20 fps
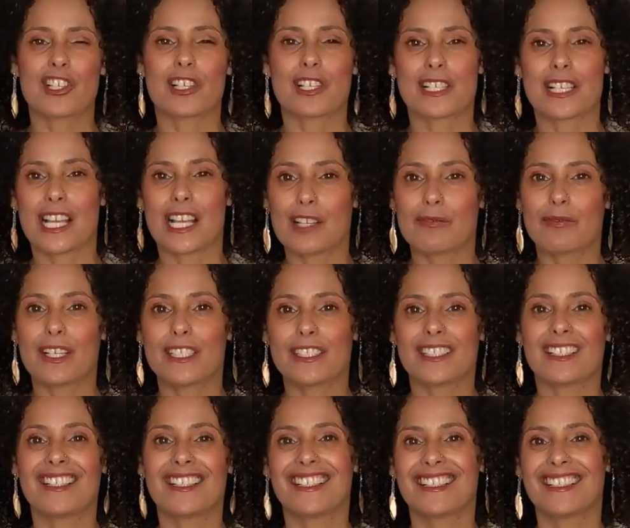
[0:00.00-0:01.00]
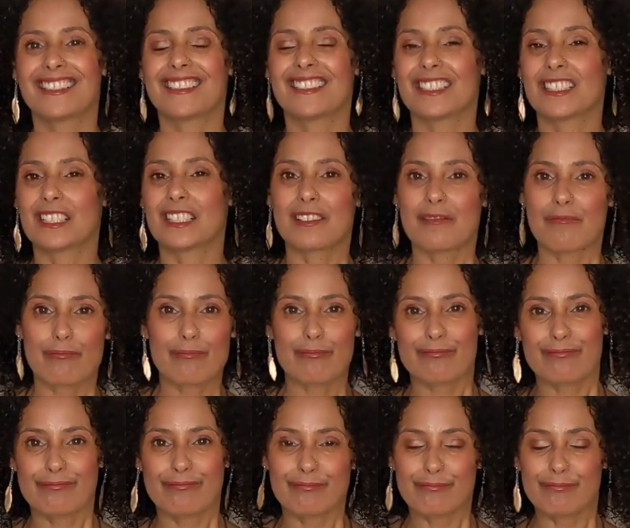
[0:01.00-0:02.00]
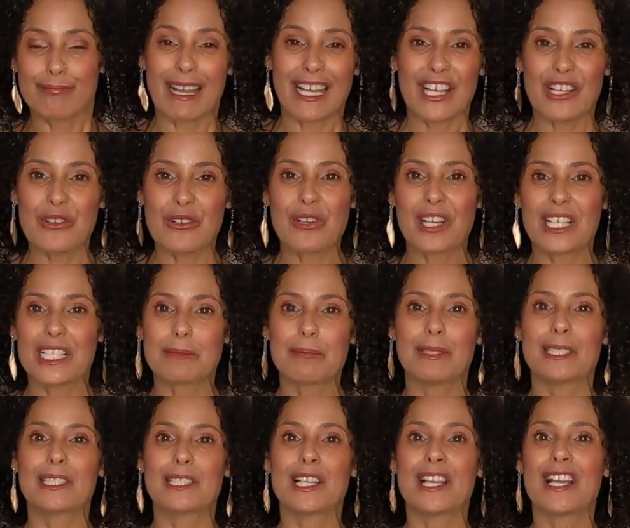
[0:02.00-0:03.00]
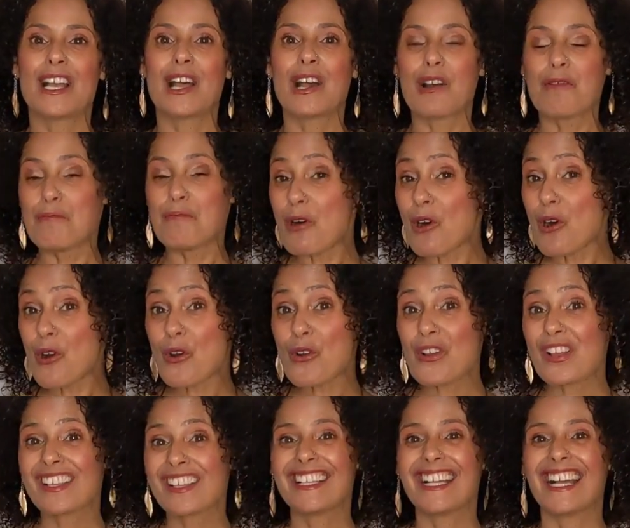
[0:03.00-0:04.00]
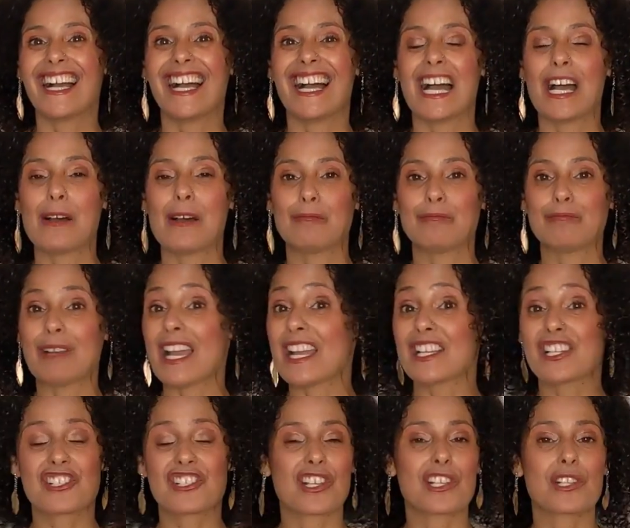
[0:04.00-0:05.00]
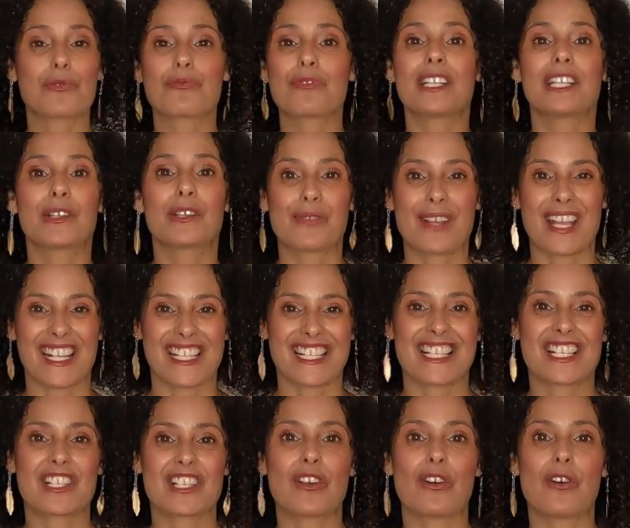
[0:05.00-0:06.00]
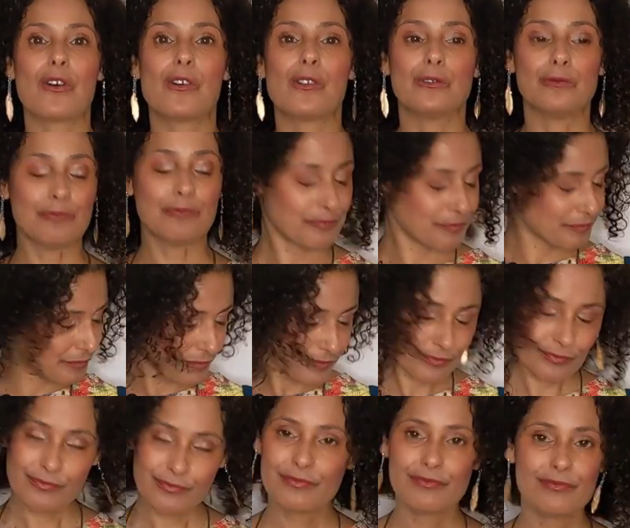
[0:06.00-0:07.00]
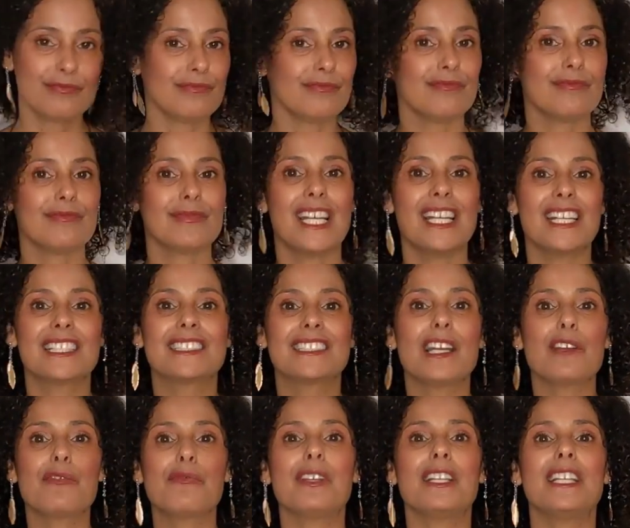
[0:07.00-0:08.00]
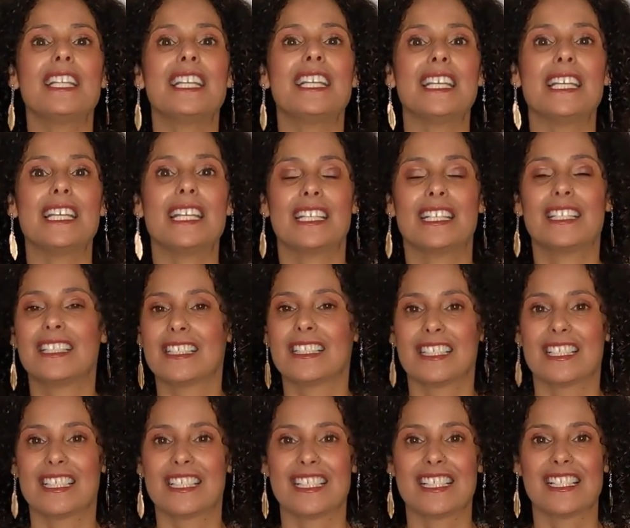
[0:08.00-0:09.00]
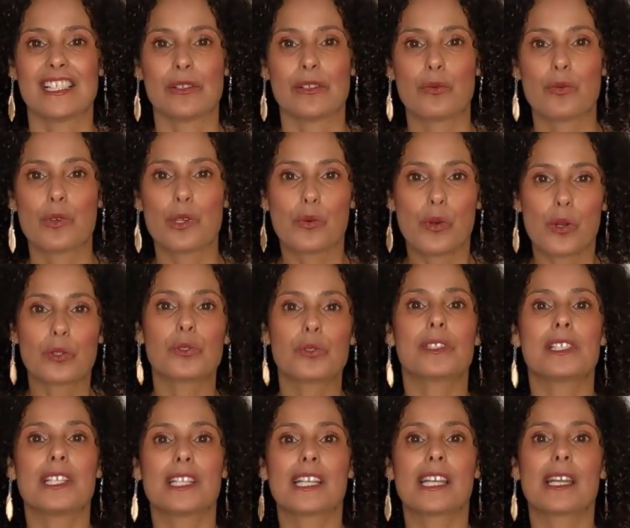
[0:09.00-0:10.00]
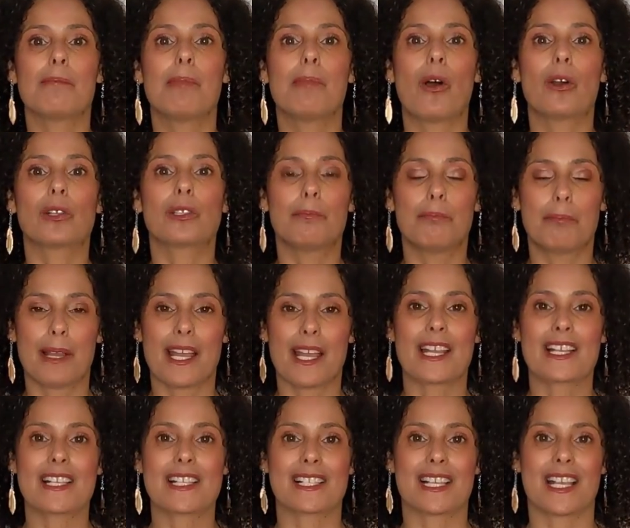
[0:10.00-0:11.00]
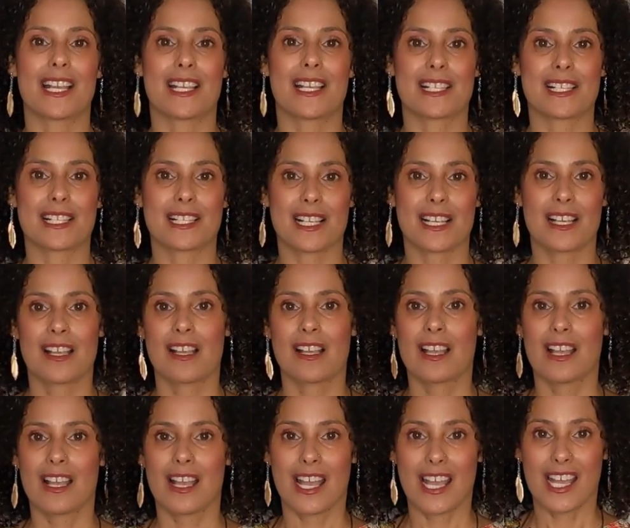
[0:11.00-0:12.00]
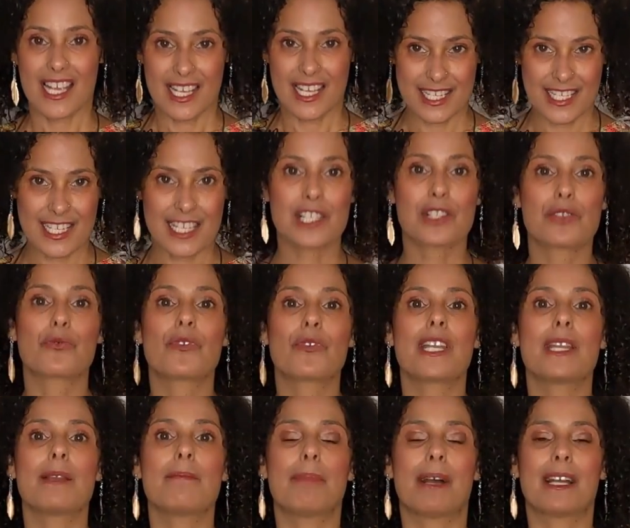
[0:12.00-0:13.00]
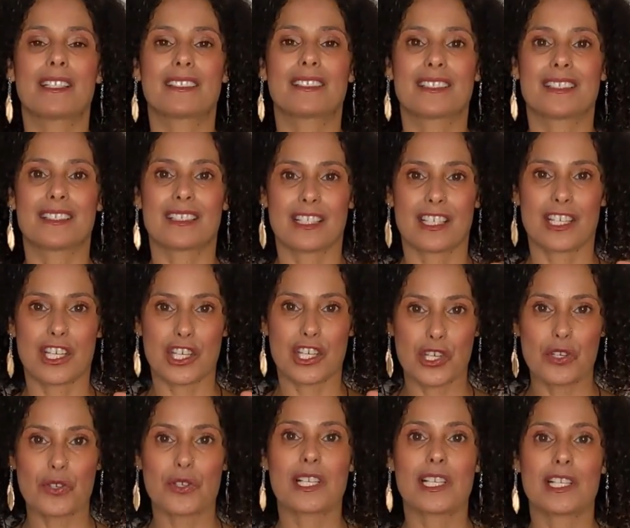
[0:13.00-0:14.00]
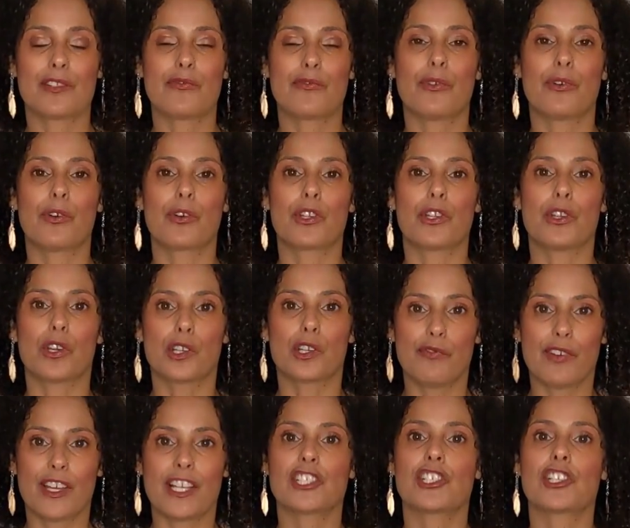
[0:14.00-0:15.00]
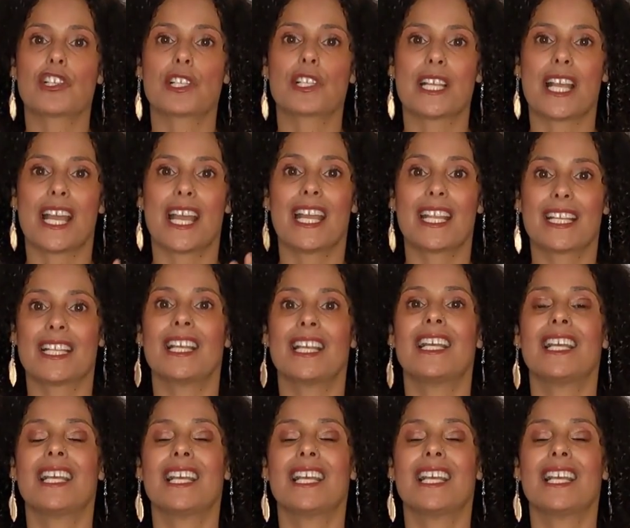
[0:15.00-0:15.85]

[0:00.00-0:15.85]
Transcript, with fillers: just elevates my look a little bit more, and it's just really great. So definitely we want to think about bags as accessory, but use it for your adventures, and